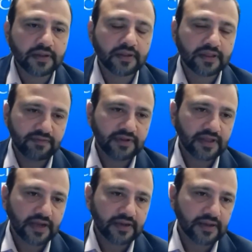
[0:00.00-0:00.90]
saying
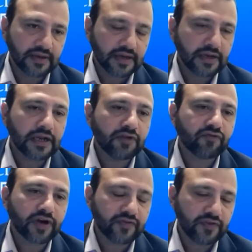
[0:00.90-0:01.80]
that it
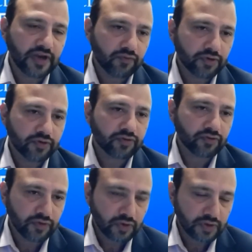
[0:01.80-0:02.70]
nullifies the adverse
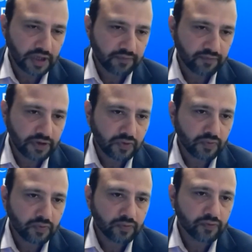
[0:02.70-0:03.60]
risk phenotype when
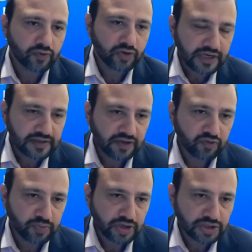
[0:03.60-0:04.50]
you treat
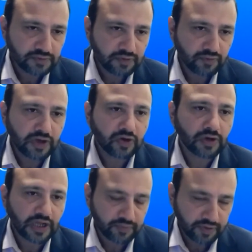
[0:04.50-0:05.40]
these patients with
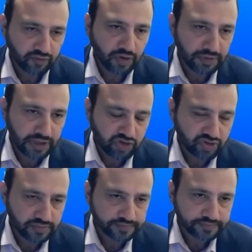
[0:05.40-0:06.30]
venetoclax-based
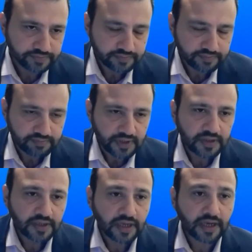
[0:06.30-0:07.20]
combination.
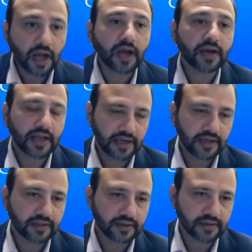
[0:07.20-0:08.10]
In our
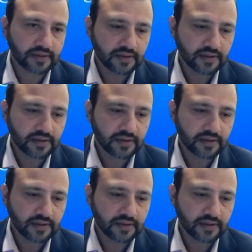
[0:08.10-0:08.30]
analysis,